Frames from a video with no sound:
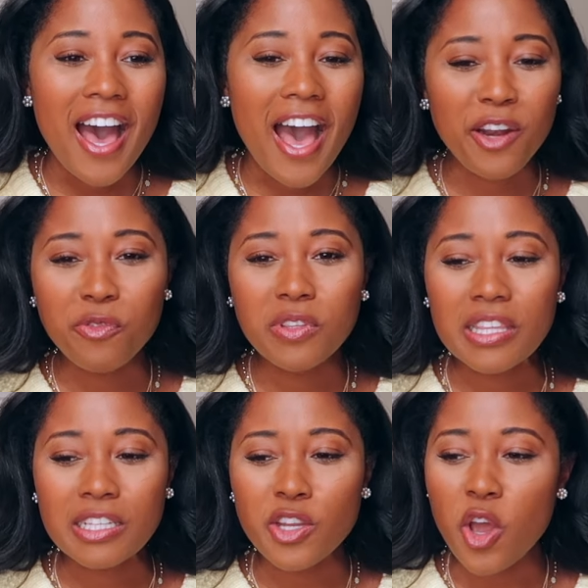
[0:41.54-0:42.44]
I don't
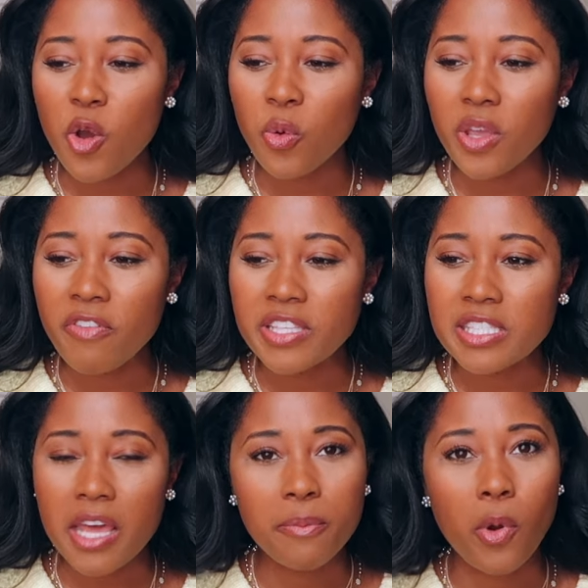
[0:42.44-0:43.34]
really know if it's
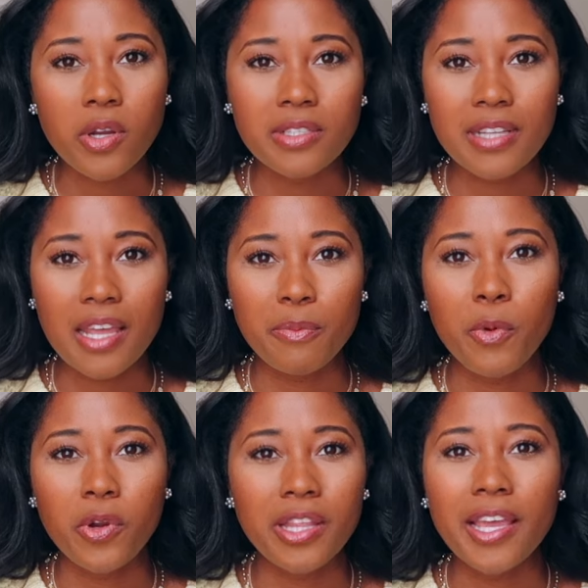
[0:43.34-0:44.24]
that important
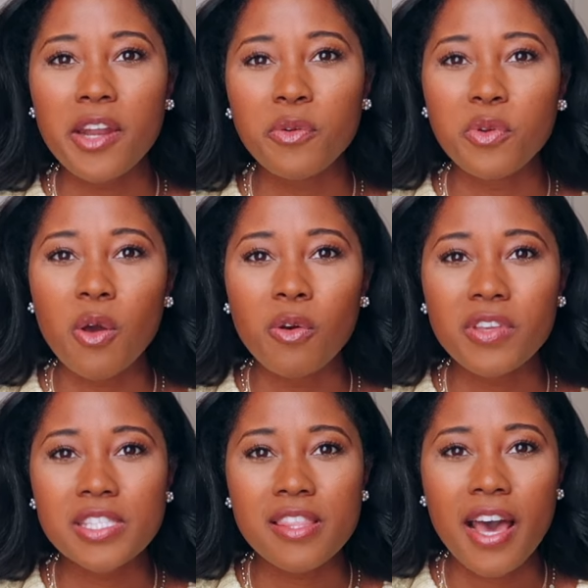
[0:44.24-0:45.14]
anymore. Like I don't know if
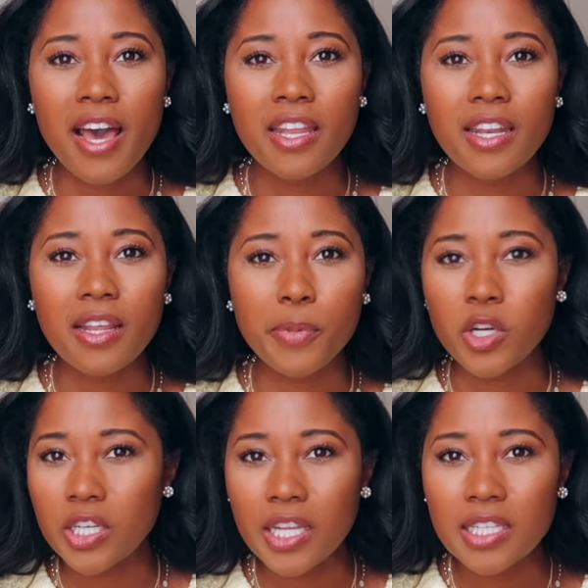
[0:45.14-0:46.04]
it's that
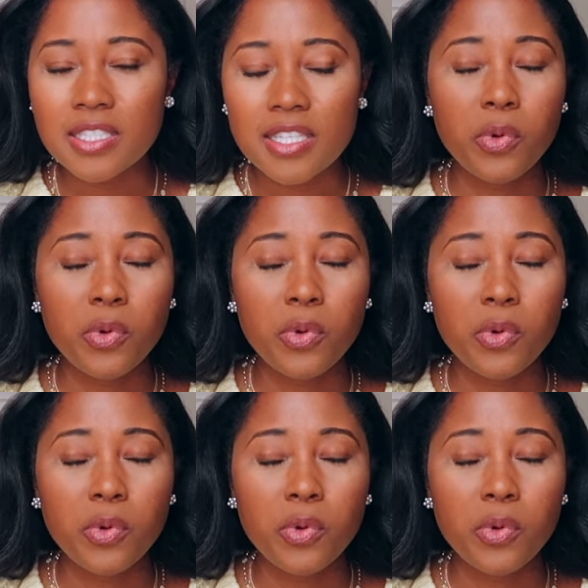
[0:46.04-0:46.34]
pertinent.